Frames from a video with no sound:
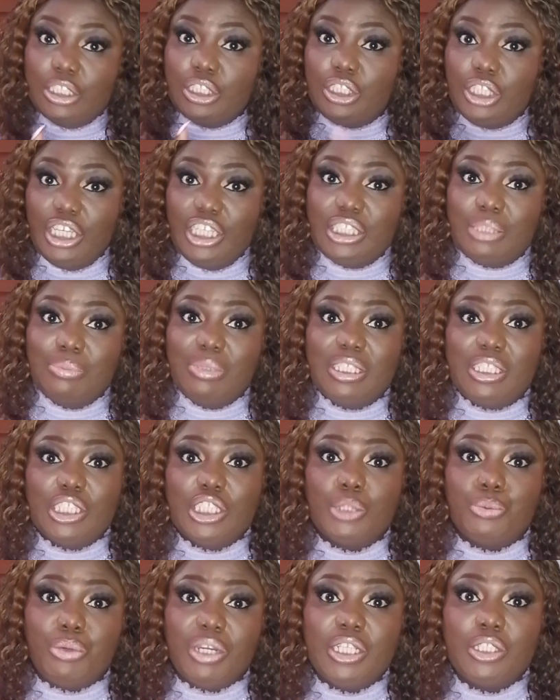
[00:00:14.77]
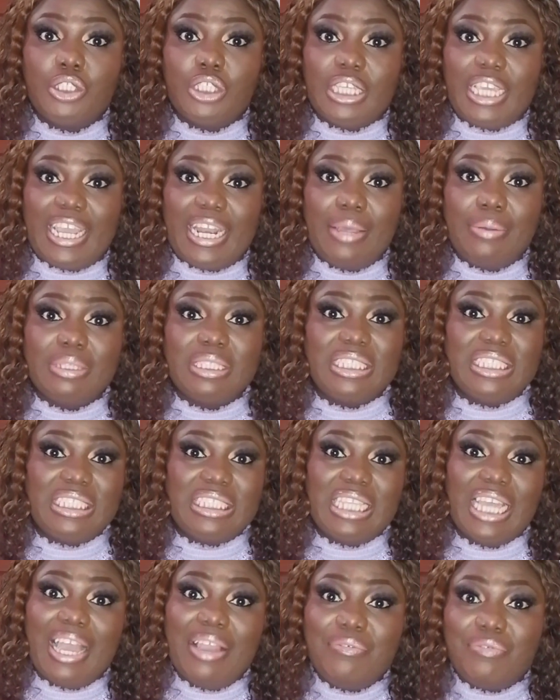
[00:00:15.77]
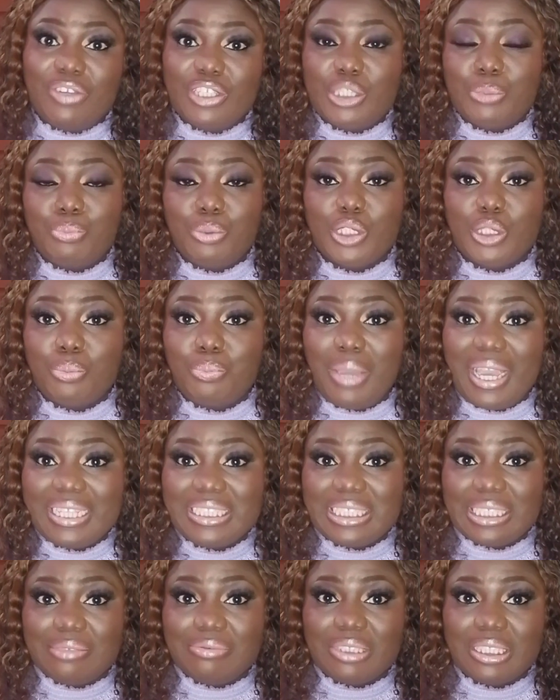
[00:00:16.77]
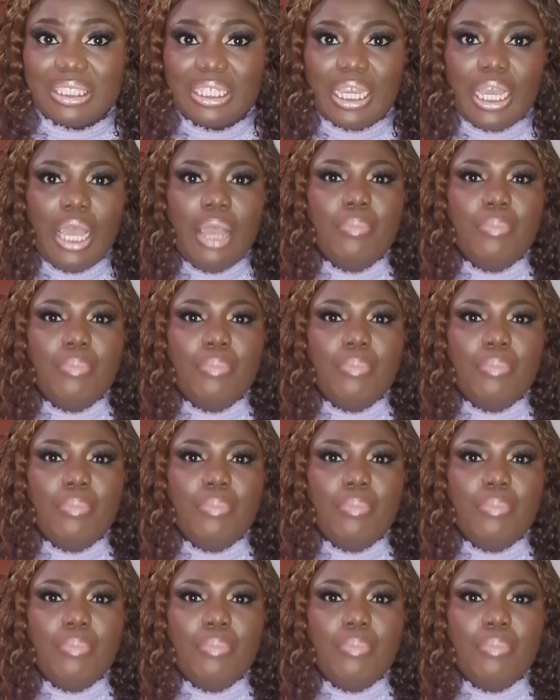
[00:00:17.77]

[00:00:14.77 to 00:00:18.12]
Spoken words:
These meetings bring together diverse perspectives,